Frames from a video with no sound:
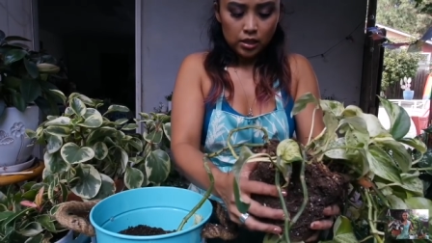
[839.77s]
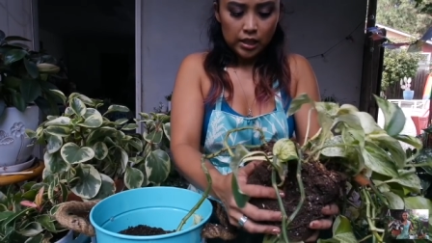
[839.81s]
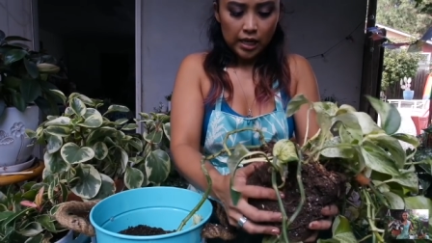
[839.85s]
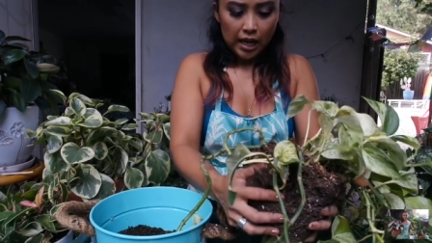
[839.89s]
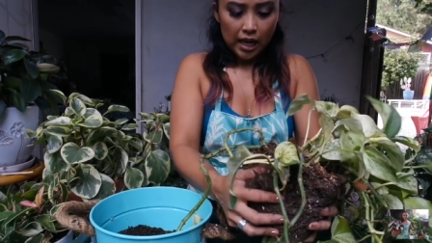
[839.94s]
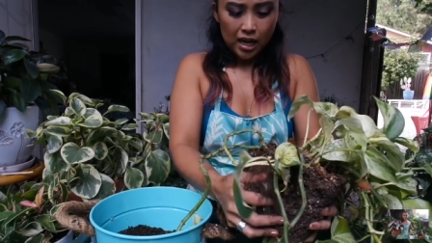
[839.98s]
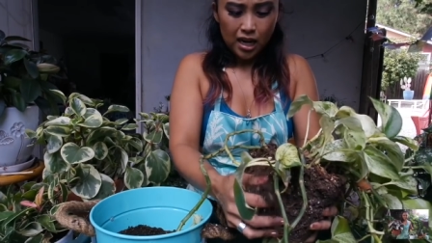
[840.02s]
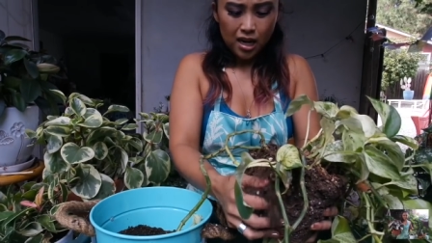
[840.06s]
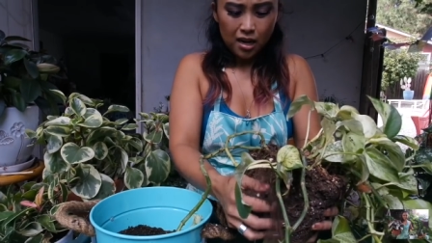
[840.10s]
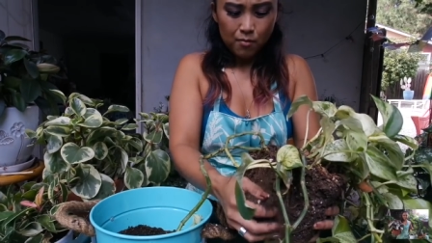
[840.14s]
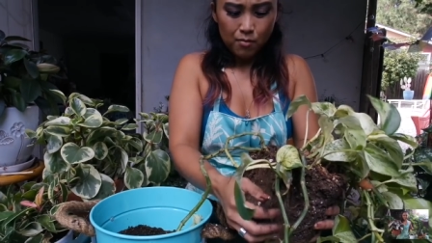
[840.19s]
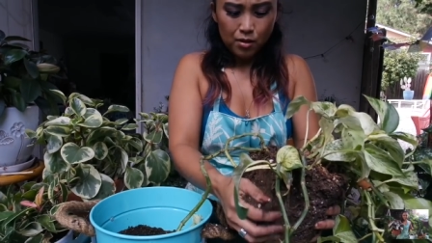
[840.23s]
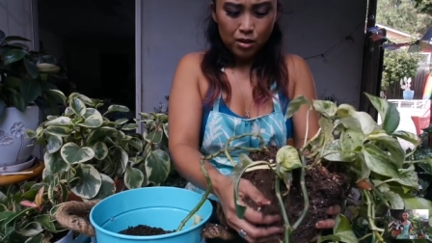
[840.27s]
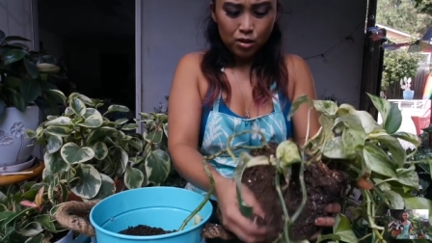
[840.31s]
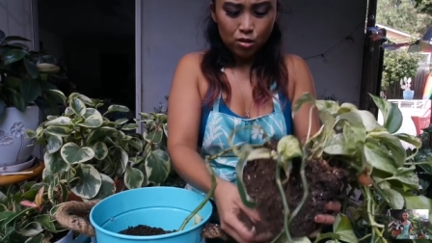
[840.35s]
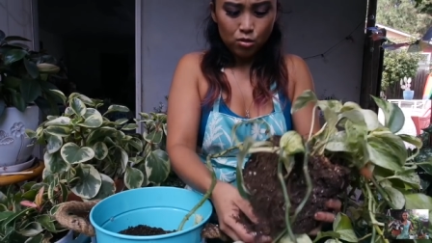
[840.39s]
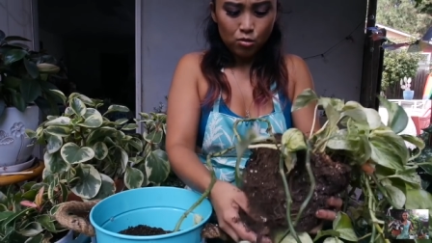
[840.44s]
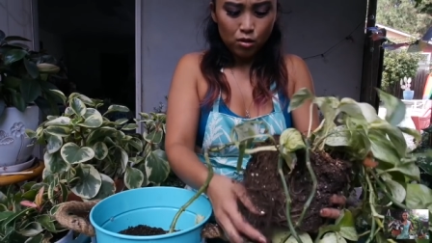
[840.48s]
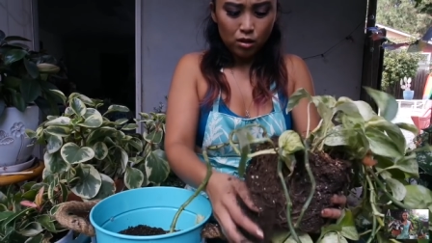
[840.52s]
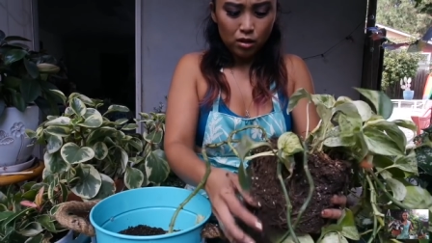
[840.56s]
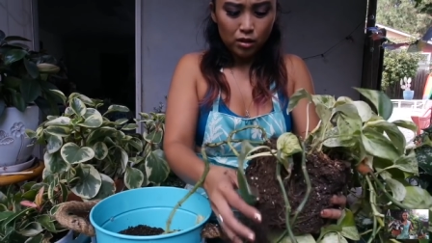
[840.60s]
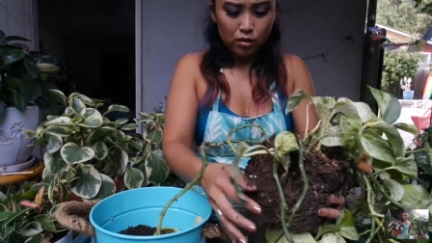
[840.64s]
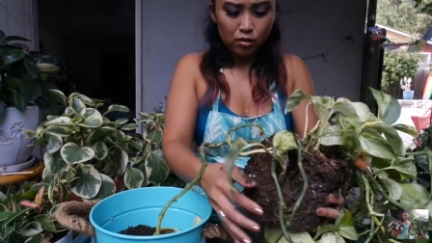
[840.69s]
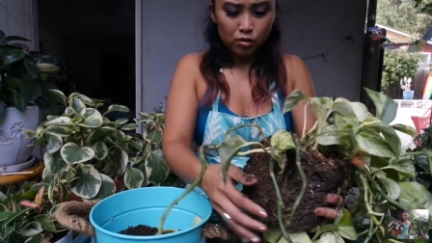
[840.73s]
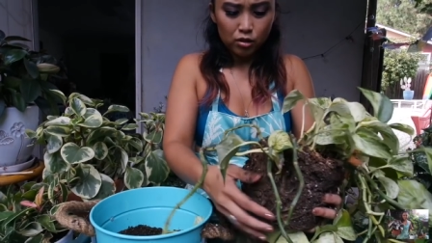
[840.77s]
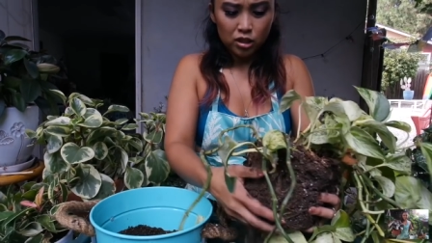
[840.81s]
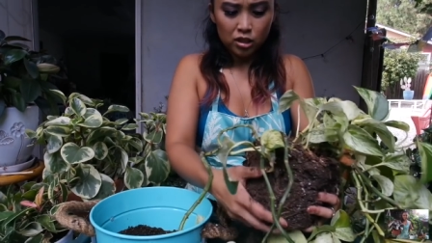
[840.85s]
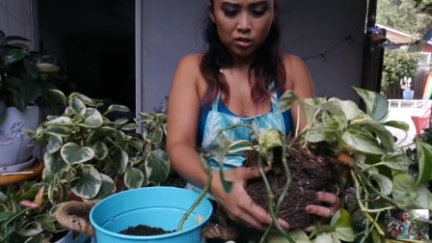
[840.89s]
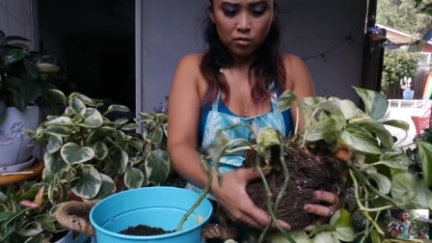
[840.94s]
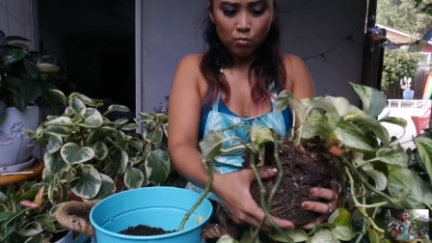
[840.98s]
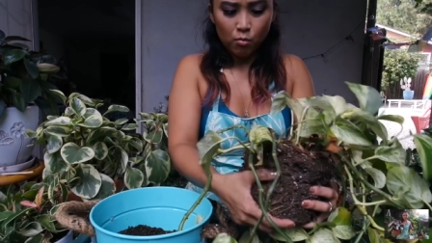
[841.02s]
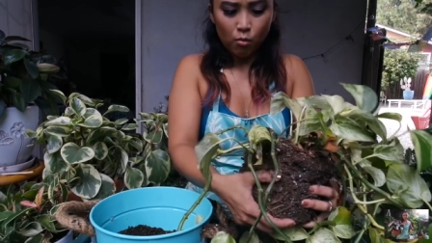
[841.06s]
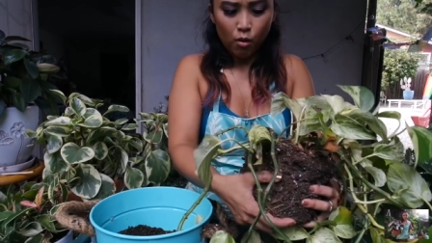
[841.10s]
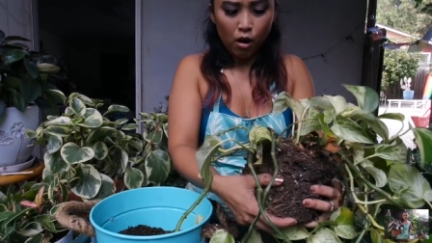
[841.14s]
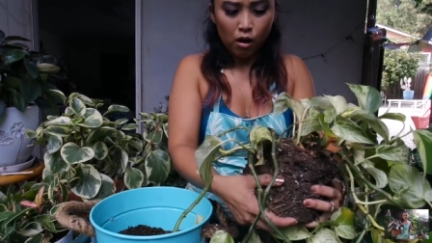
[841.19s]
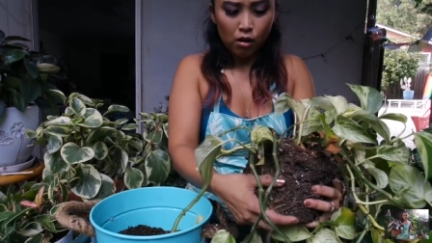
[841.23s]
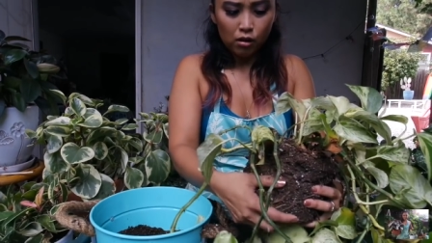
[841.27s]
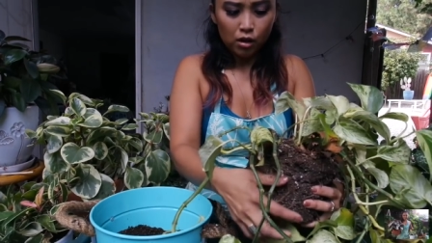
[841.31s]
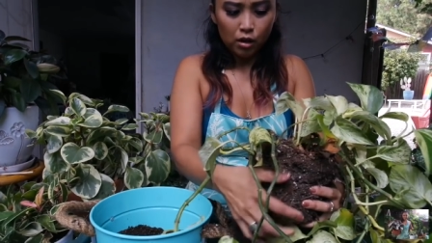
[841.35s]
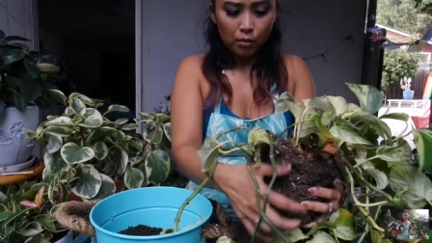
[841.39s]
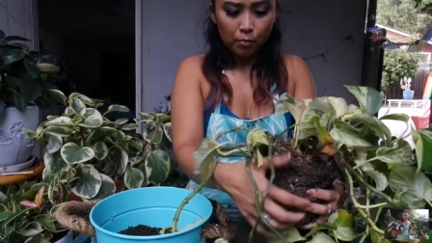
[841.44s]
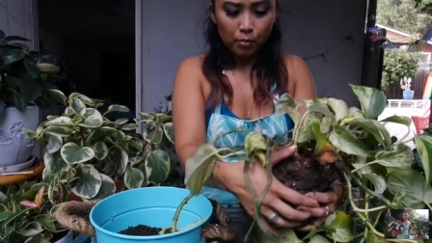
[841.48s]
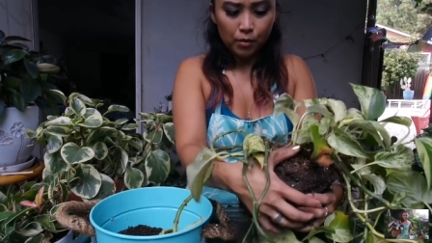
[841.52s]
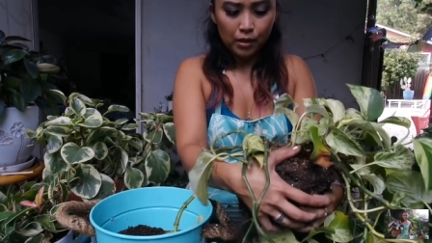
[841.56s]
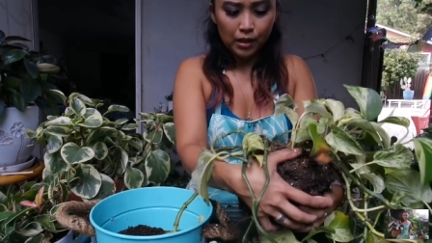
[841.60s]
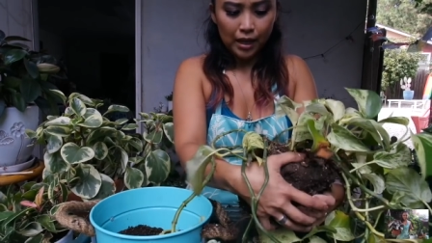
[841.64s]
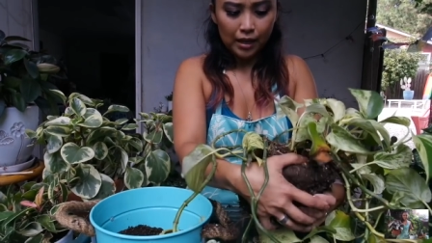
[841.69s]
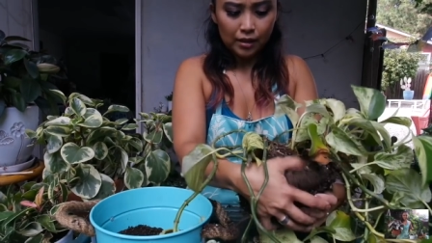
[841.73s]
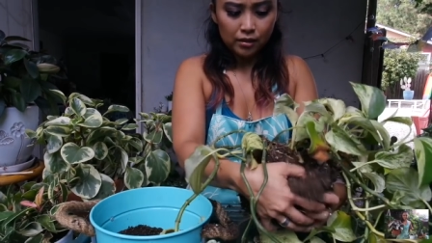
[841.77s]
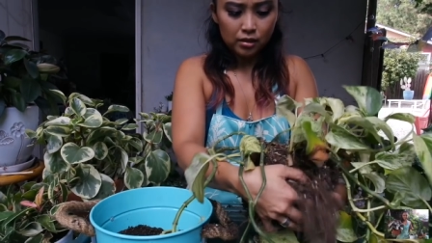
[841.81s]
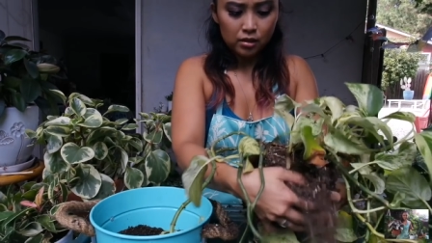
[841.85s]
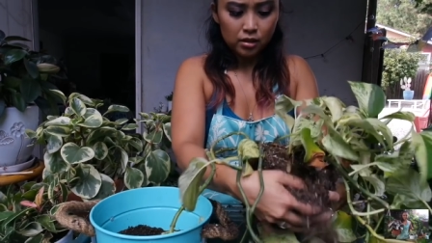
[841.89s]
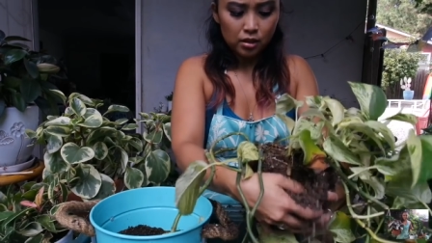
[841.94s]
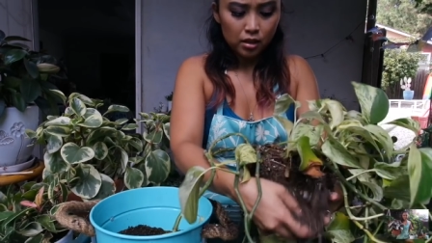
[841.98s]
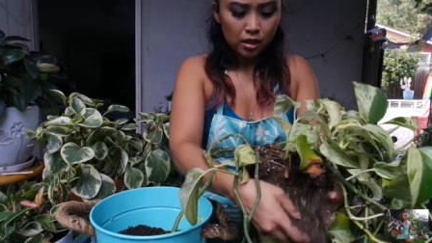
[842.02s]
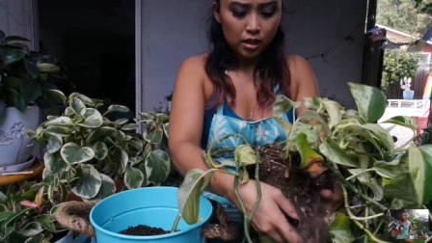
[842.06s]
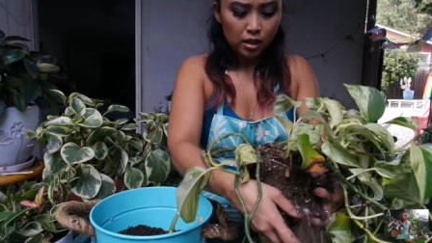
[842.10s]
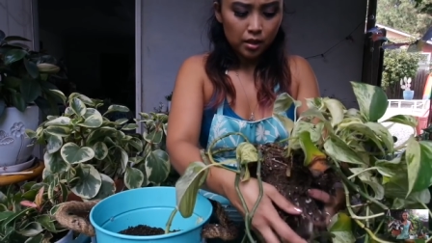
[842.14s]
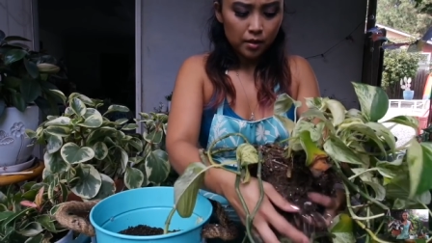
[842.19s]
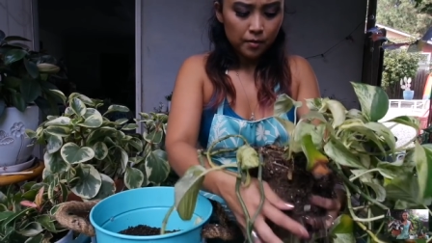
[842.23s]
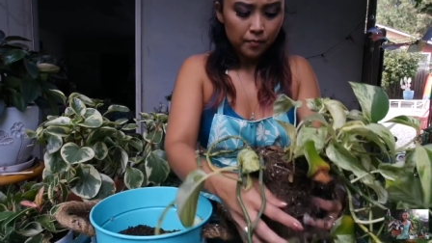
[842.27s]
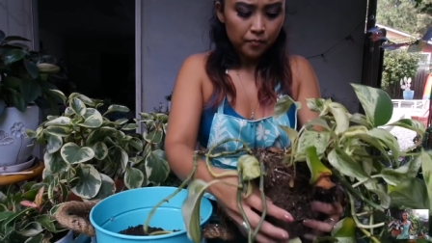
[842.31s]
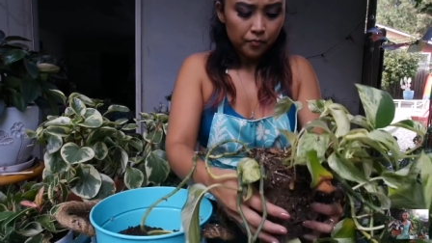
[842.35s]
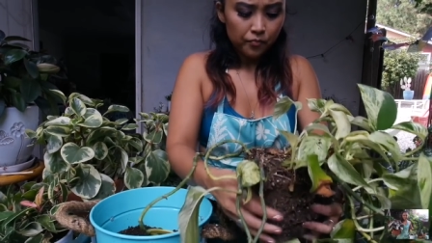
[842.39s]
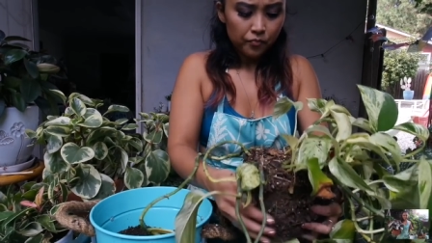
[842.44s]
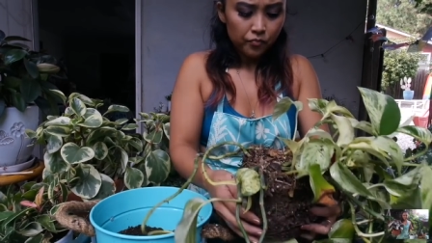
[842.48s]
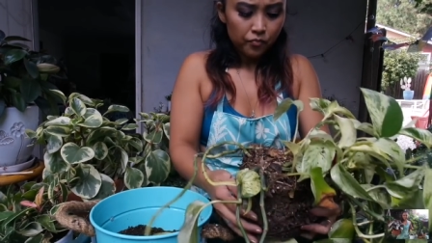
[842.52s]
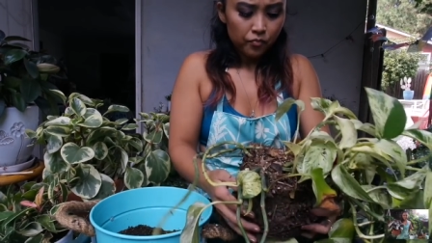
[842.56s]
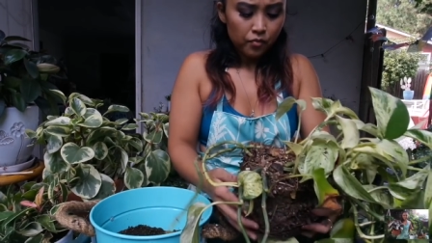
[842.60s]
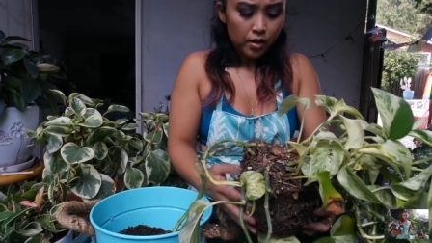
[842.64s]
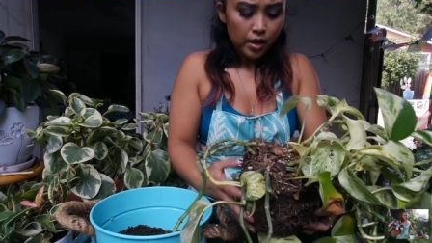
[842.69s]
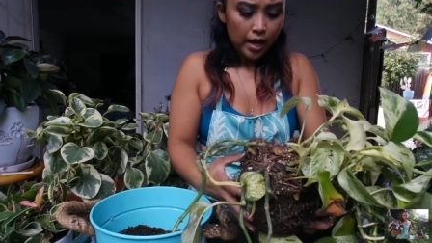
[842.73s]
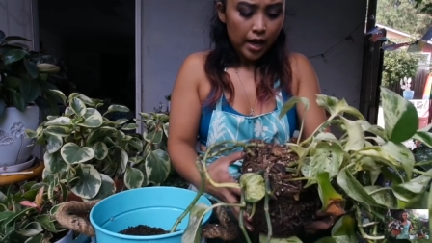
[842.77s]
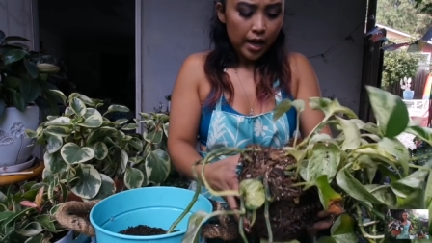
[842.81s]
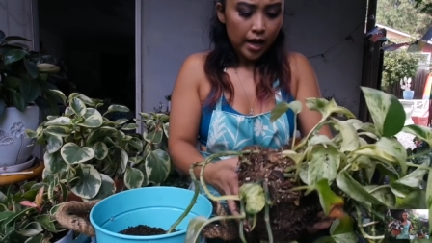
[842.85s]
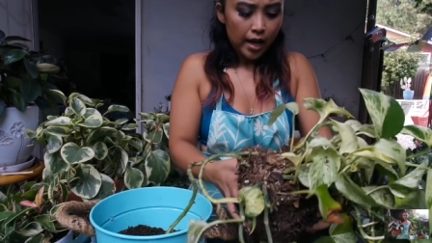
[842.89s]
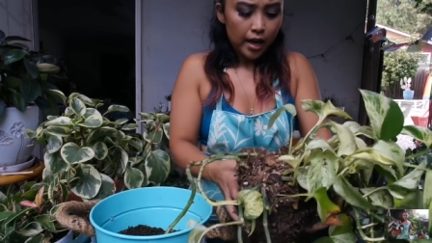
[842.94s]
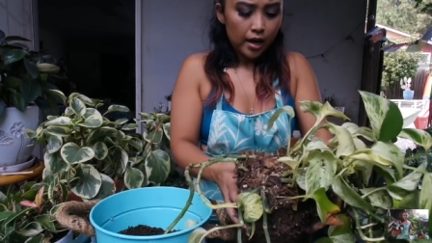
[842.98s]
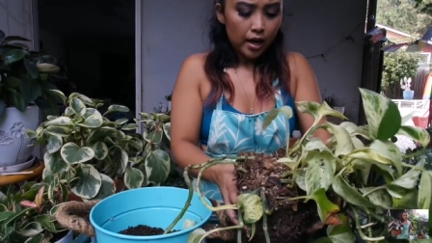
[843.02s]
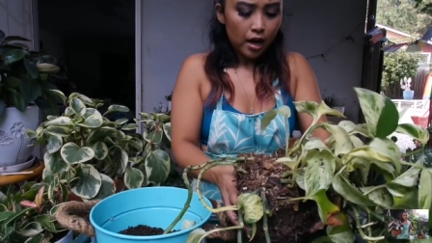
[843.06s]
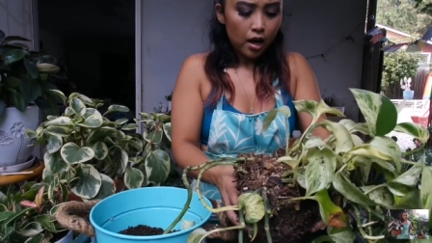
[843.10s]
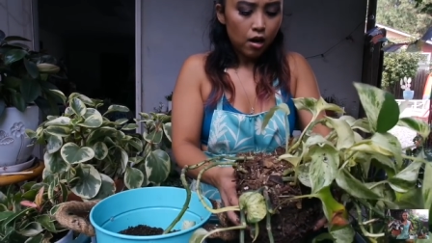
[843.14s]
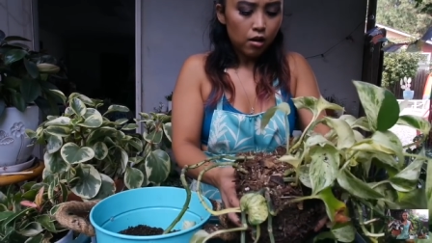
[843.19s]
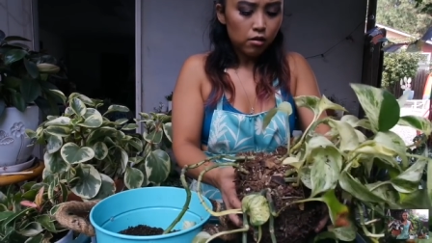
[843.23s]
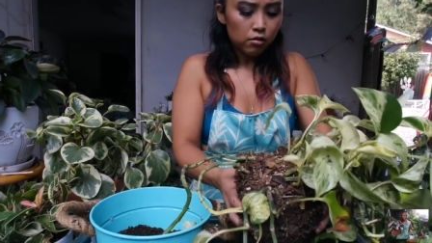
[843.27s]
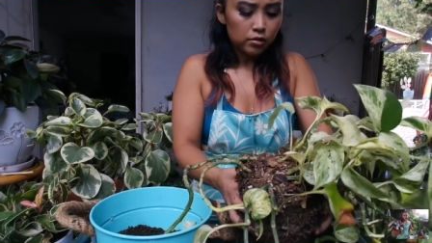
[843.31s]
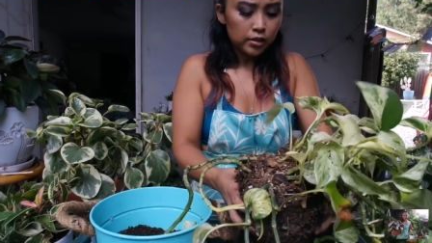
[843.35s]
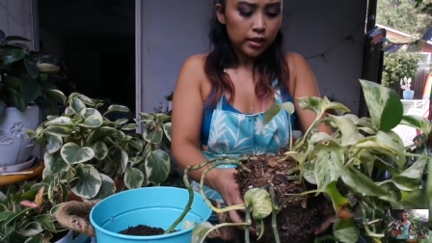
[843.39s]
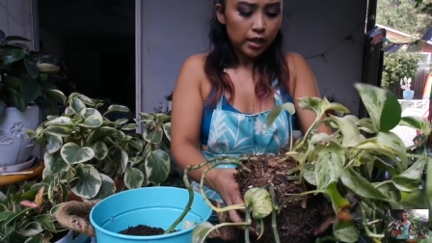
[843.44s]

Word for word: get him into a little smaller planter, and I'll